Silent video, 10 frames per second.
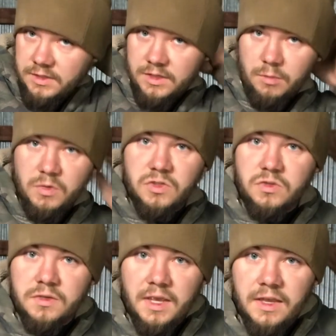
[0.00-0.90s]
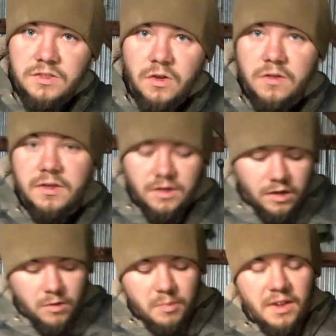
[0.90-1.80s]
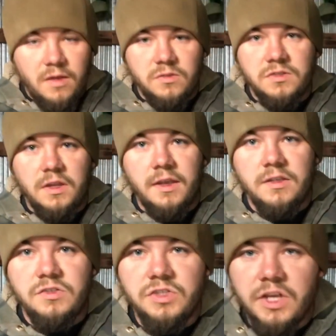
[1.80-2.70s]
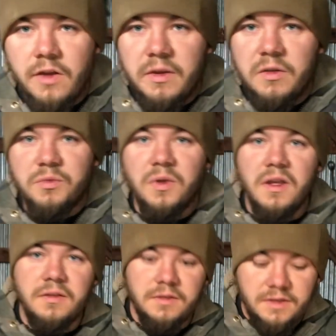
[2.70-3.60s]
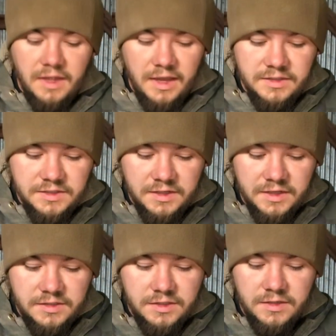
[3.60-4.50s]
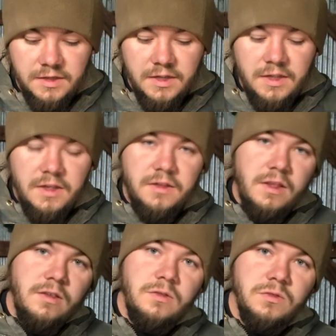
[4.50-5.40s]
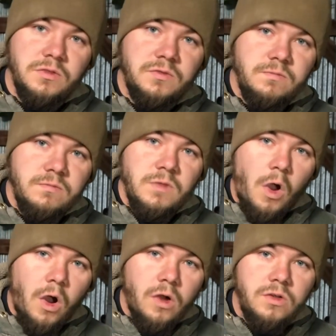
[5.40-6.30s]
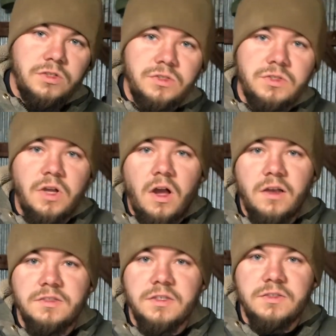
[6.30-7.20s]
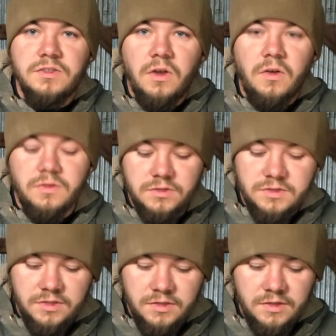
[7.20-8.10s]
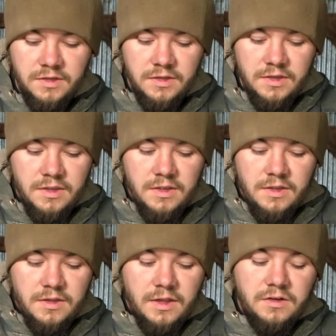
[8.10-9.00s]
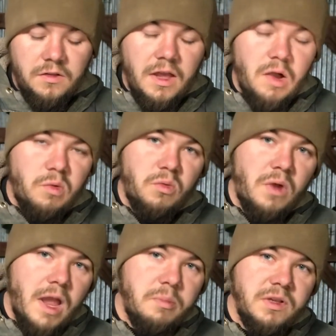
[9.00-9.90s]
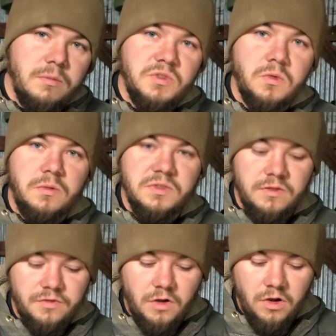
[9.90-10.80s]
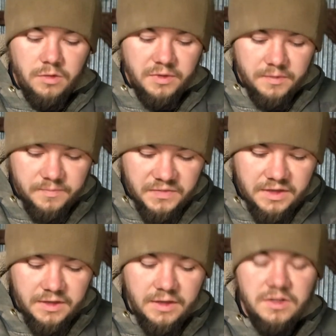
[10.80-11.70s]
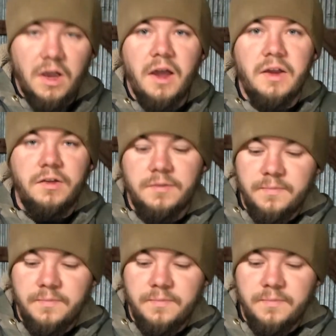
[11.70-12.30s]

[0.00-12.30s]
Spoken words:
commercial case hardening compounds like cherry red and caseinate. They use harsh toxic salts that allow rapid absorption of carbon into iron.